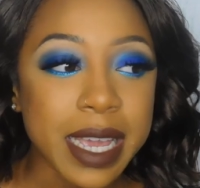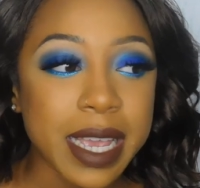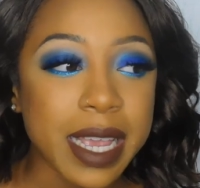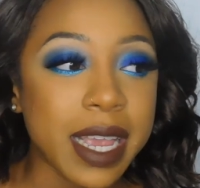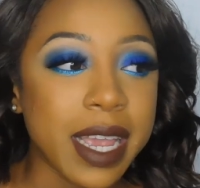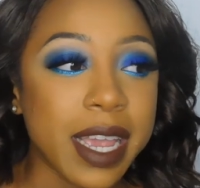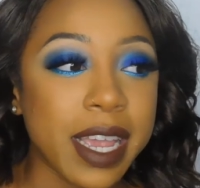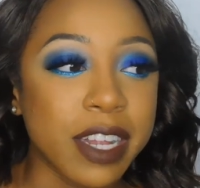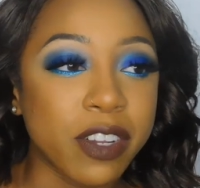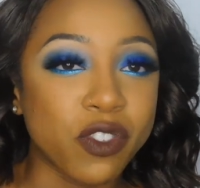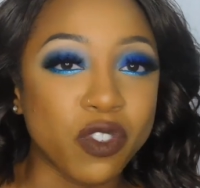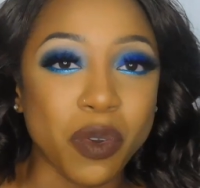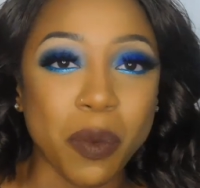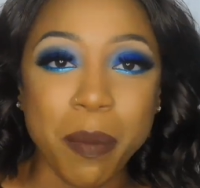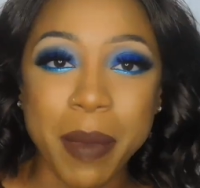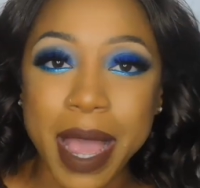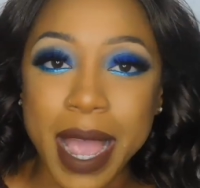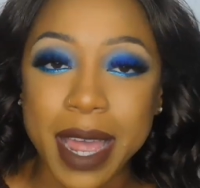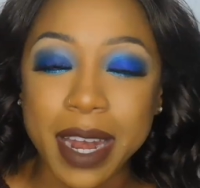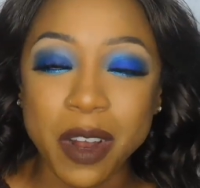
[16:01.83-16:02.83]
and
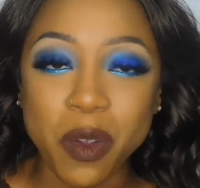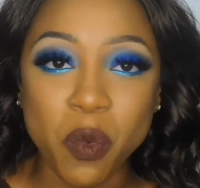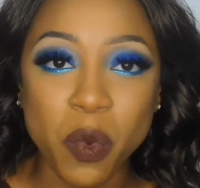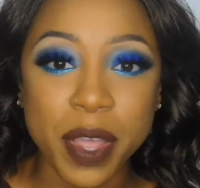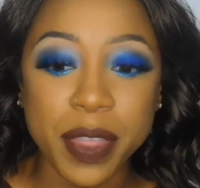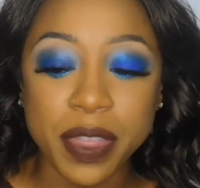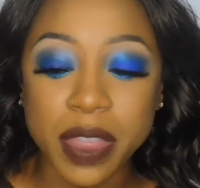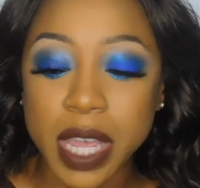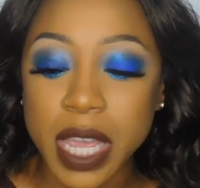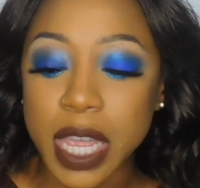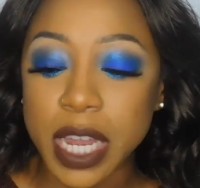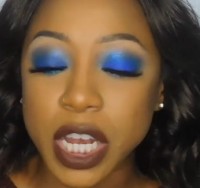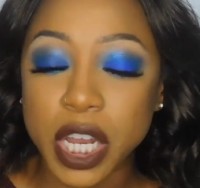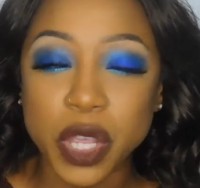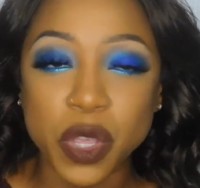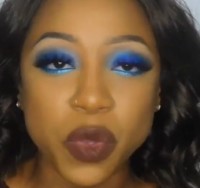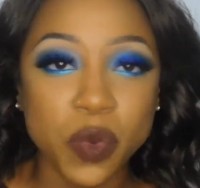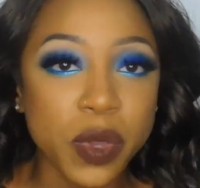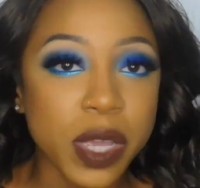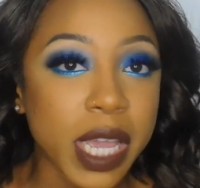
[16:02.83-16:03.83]
dramatic with it,
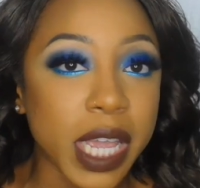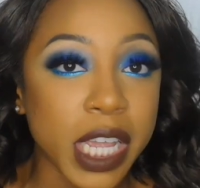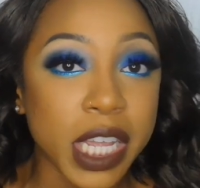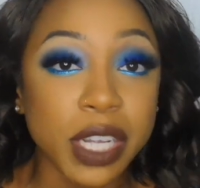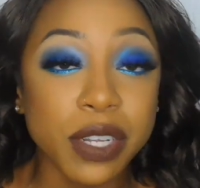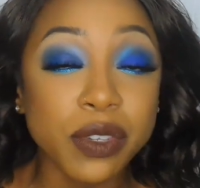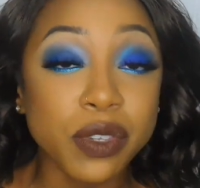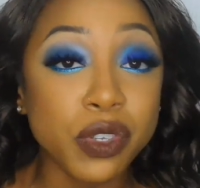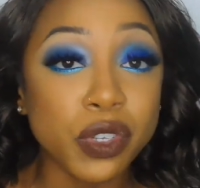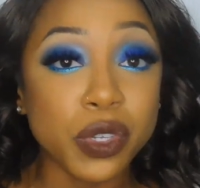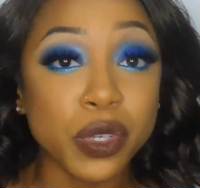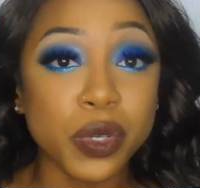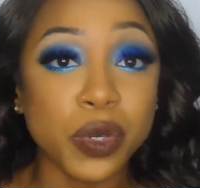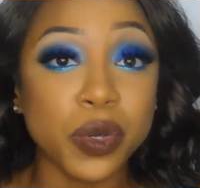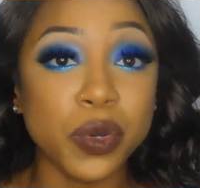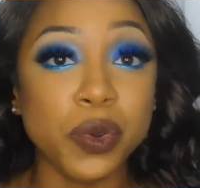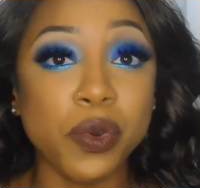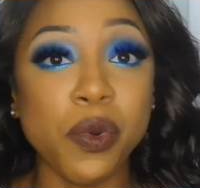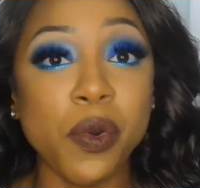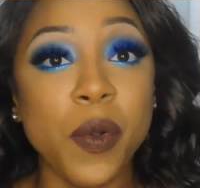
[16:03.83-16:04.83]
then you can
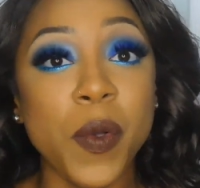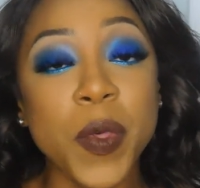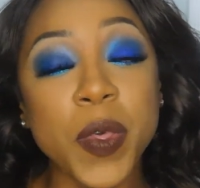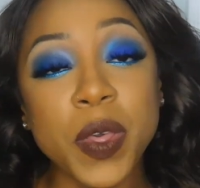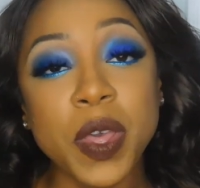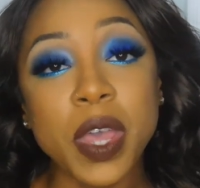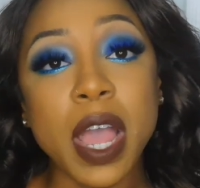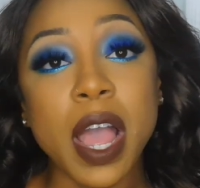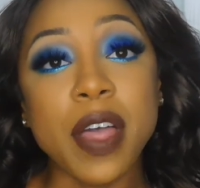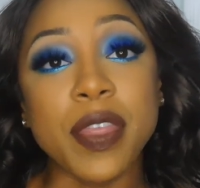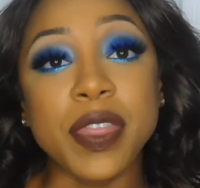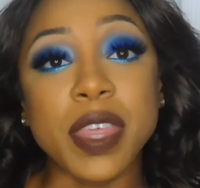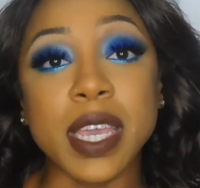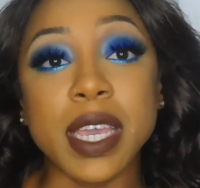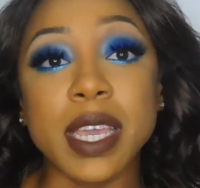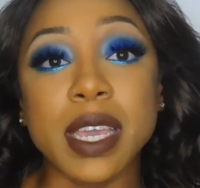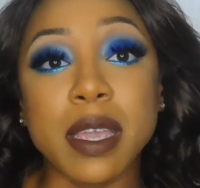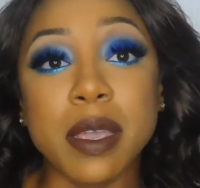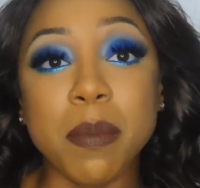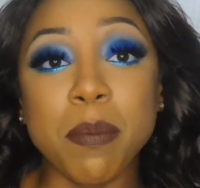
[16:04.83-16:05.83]
do
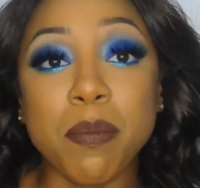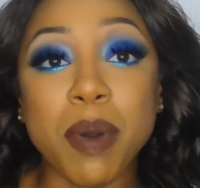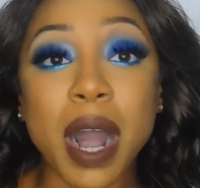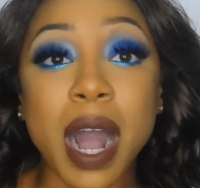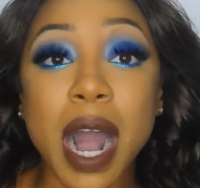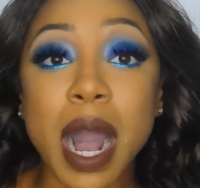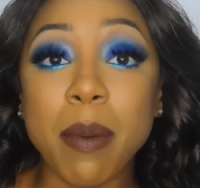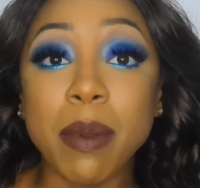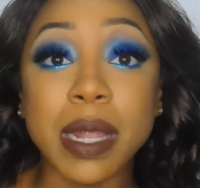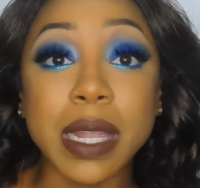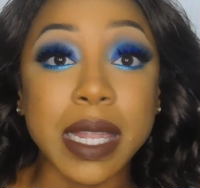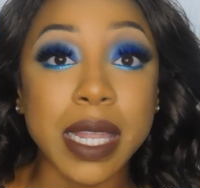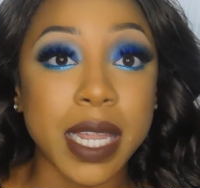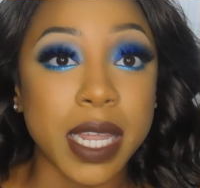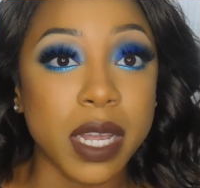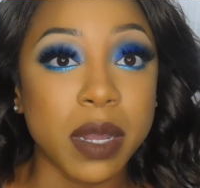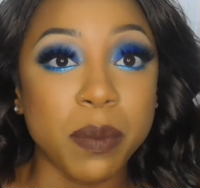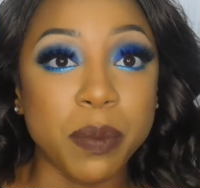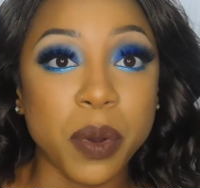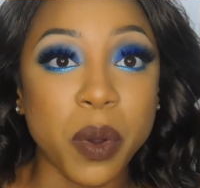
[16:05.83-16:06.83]
the pop
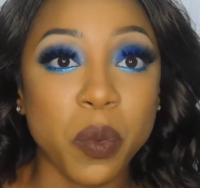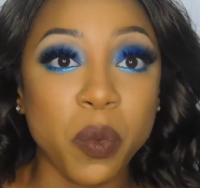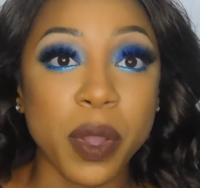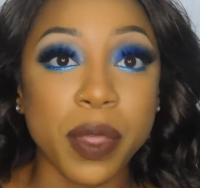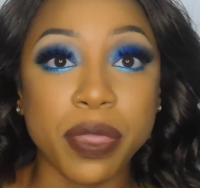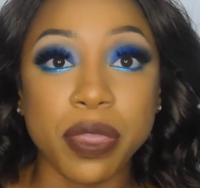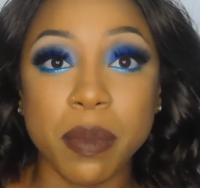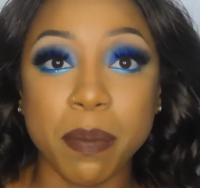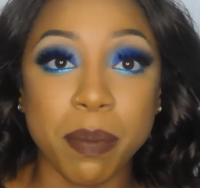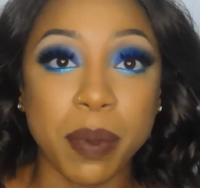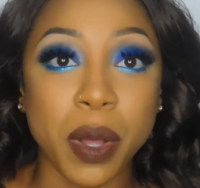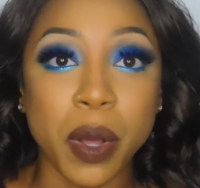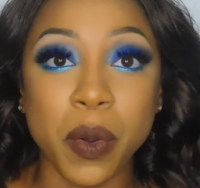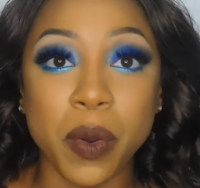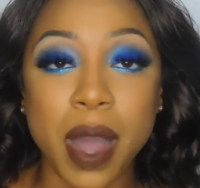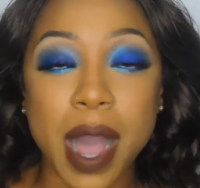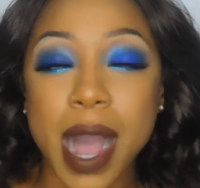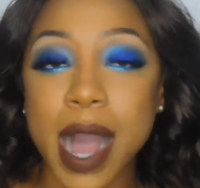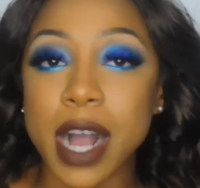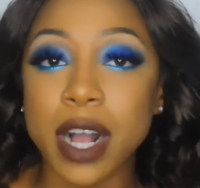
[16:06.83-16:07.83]
lip with the
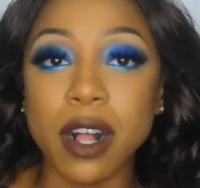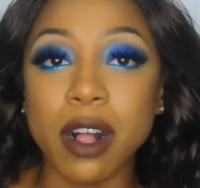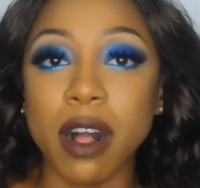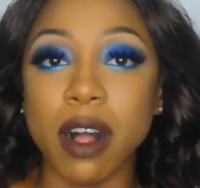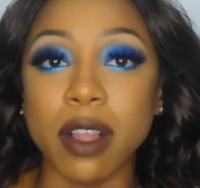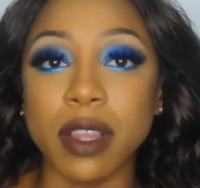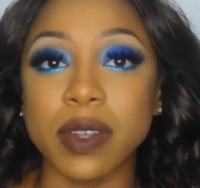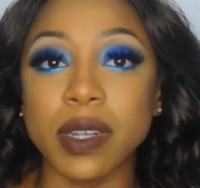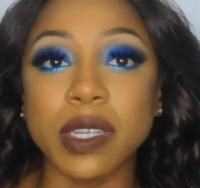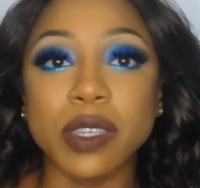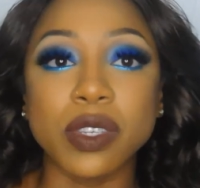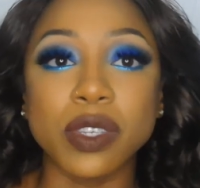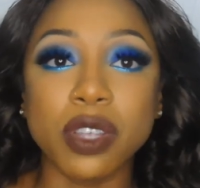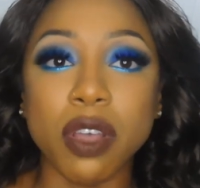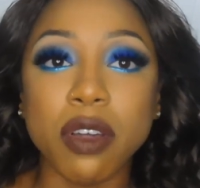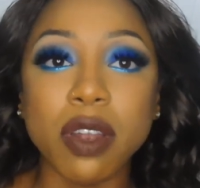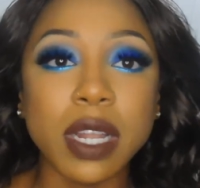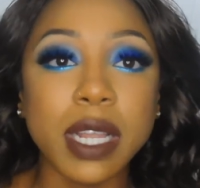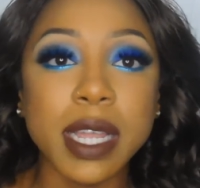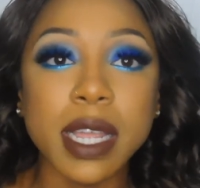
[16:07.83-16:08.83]
bold eye color. It's
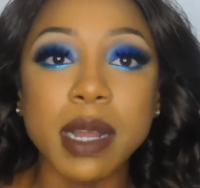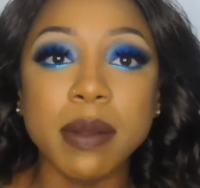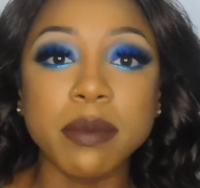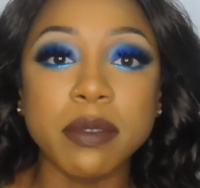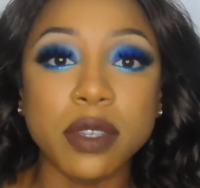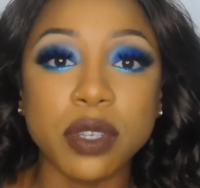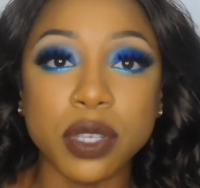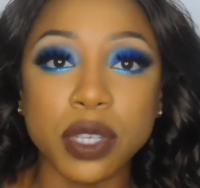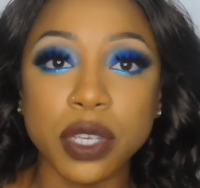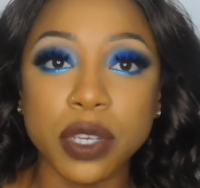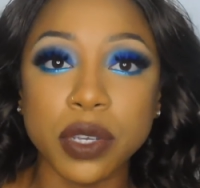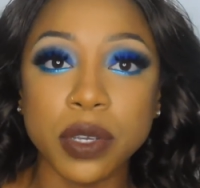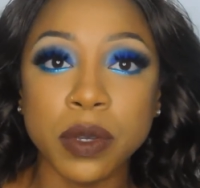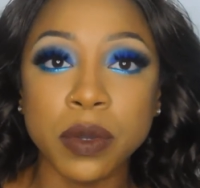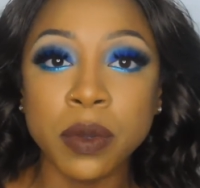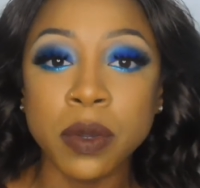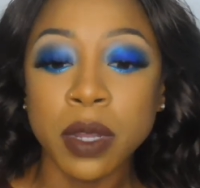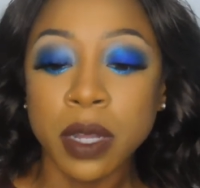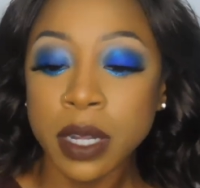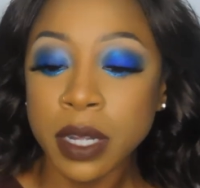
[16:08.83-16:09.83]
totally up to
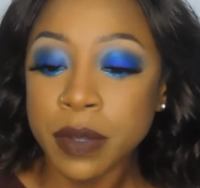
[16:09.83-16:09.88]
you.